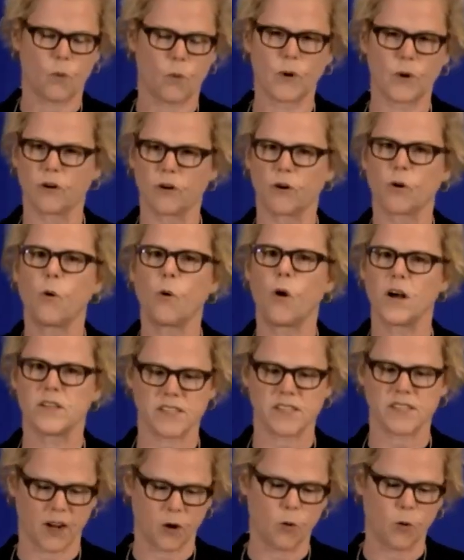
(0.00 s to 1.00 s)
corporate or
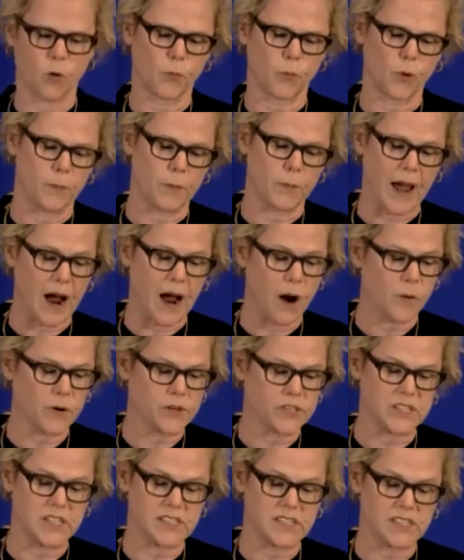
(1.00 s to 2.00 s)
quasi corporate
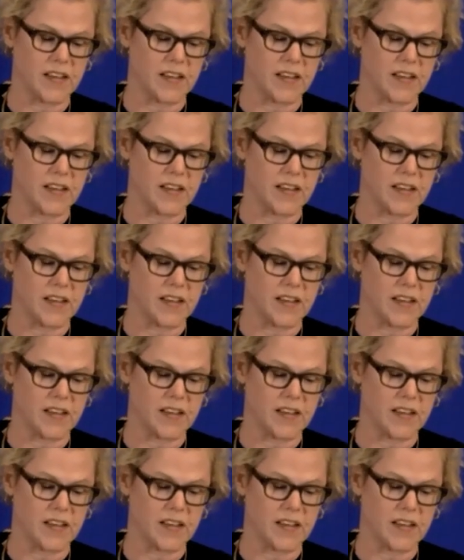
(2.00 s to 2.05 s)
powers,